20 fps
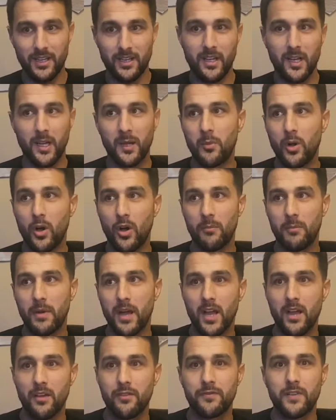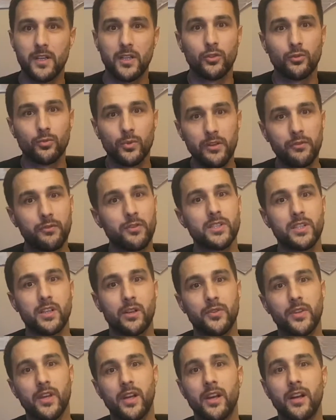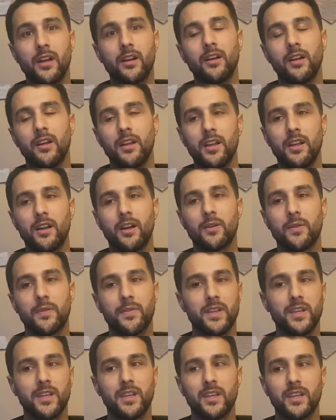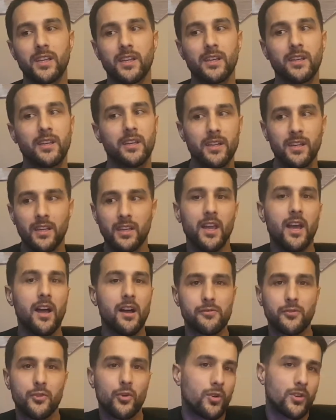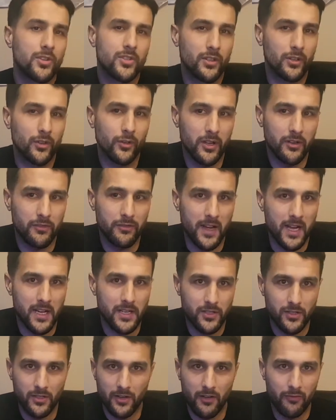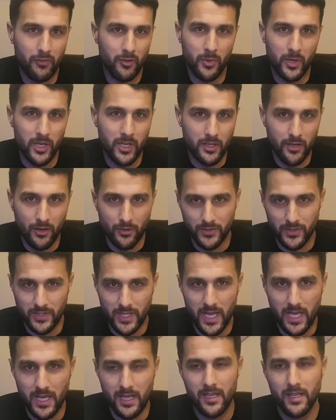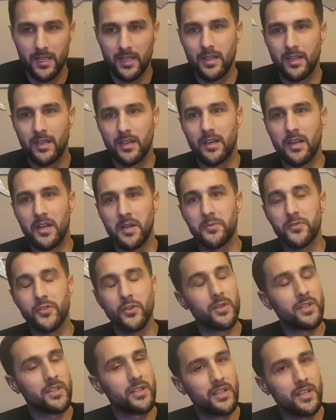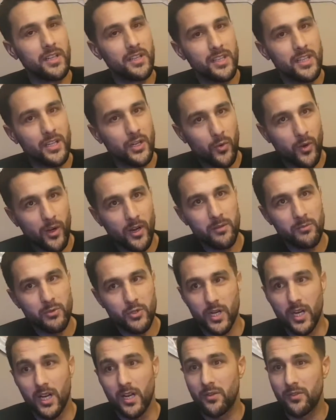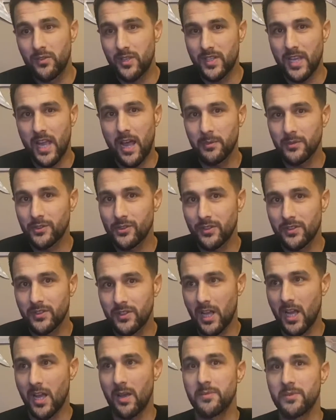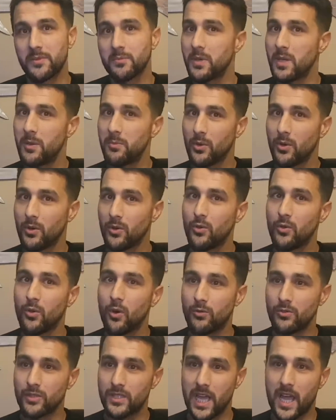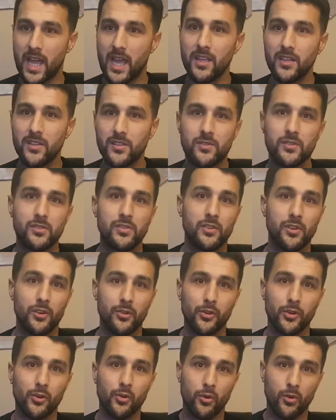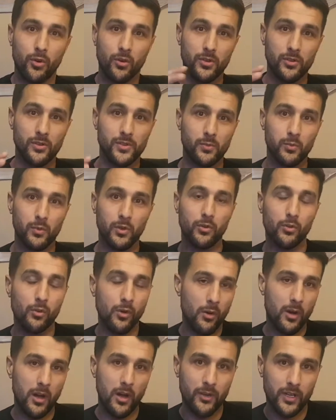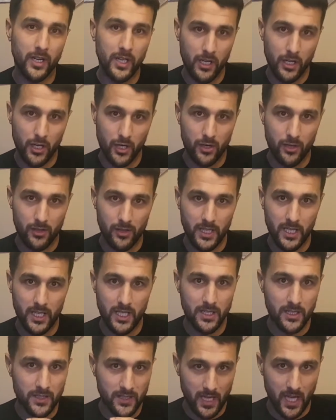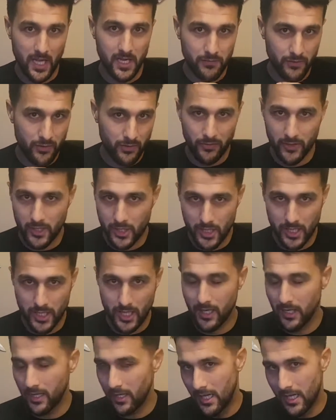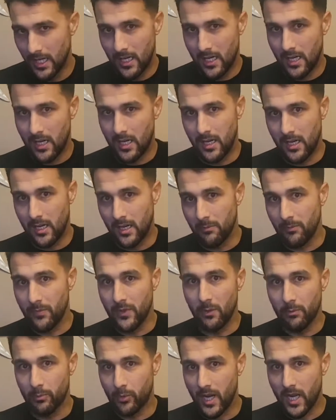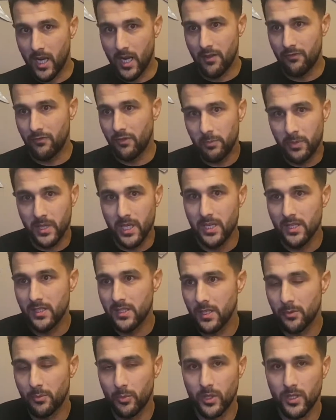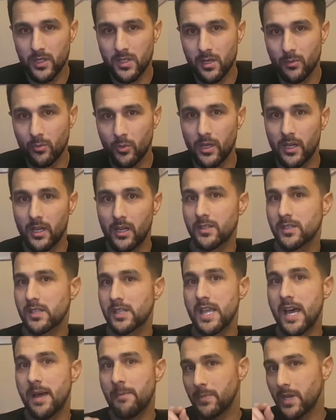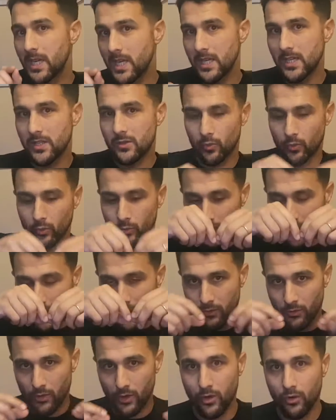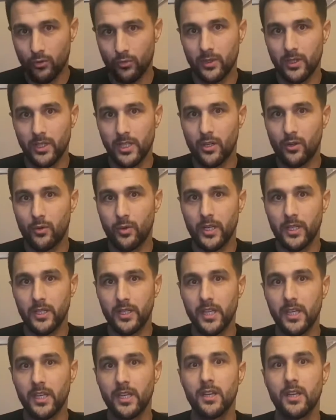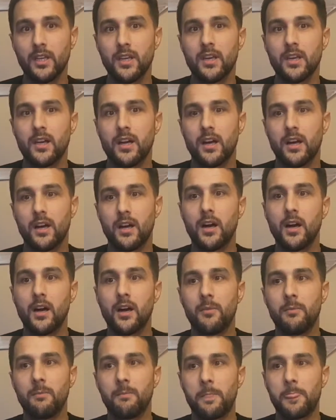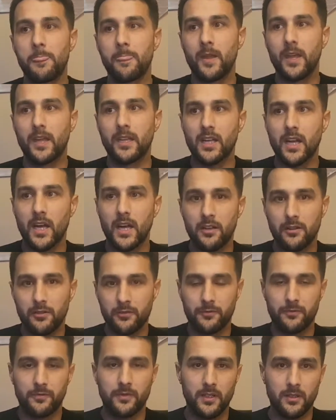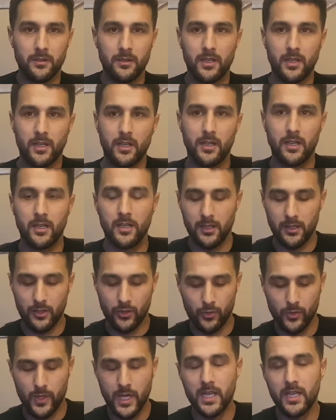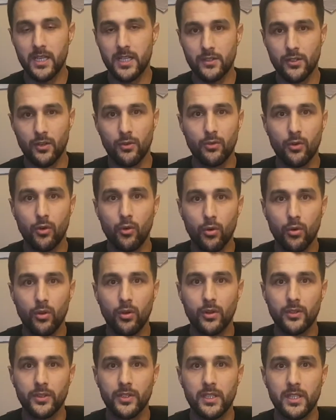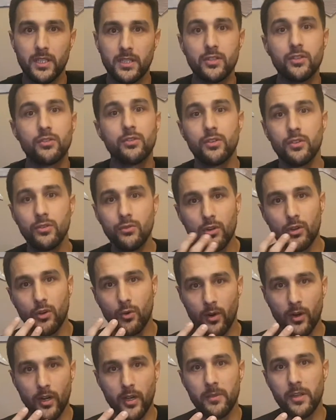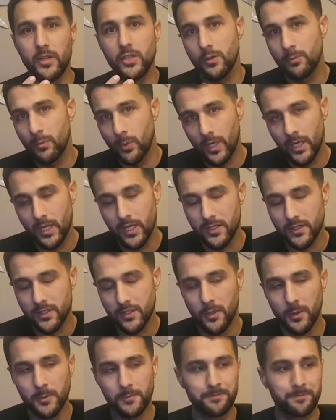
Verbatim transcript: um, all my fellow reefers out there are thinking, yeah, of course they're growing faster. Everybody knows that. Um, so in, in the aquarium trade, this happens all the time. People who own tanks, you know, their corals will grow out in a colony inside of their fish tank. Um, they'll break off a piece, they'll put it somewhere else, and that piece will really grow really quickly. Um, and kind of uh, create its own hold into the new aquarium that you put it into.